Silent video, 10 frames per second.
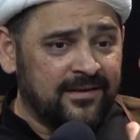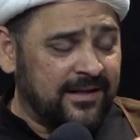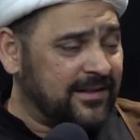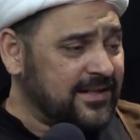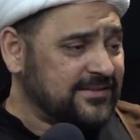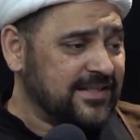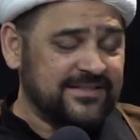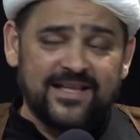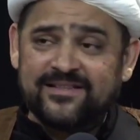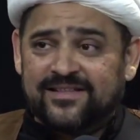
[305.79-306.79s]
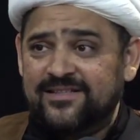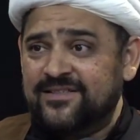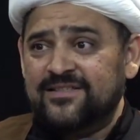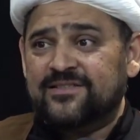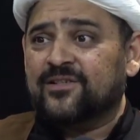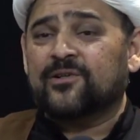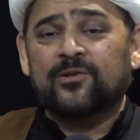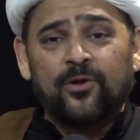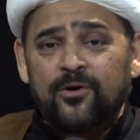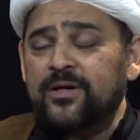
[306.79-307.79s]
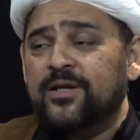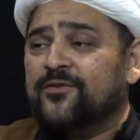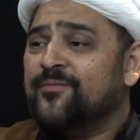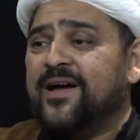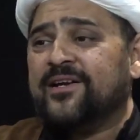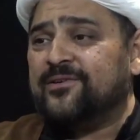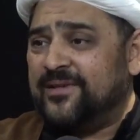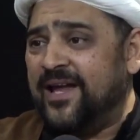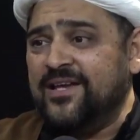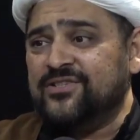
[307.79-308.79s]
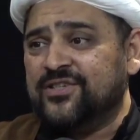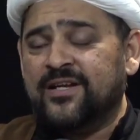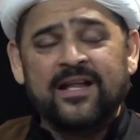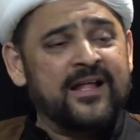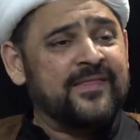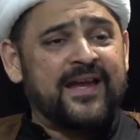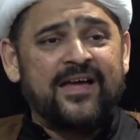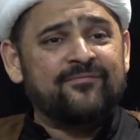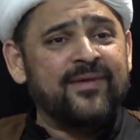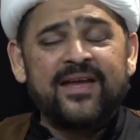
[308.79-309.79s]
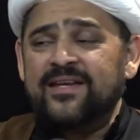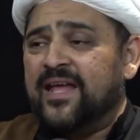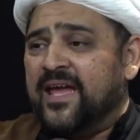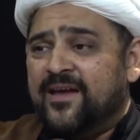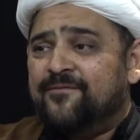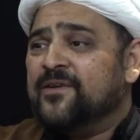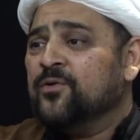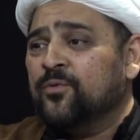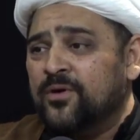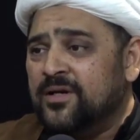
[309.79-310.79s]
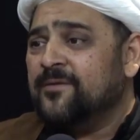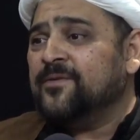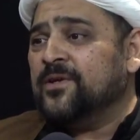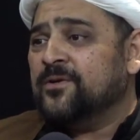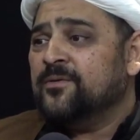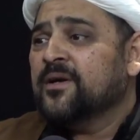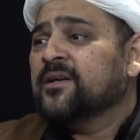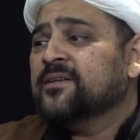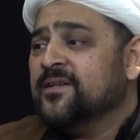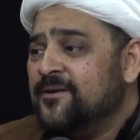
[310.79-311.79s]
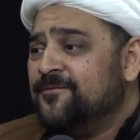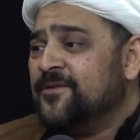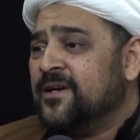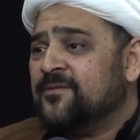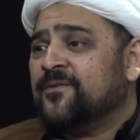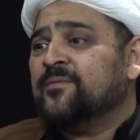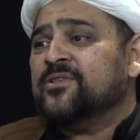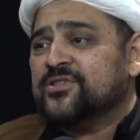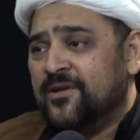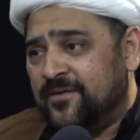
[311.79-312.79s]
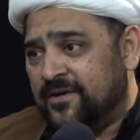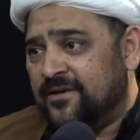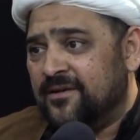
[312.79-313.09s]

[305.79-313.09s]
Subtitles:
Allah says that this is the glory of my creation, that I've made every one of you different from each other.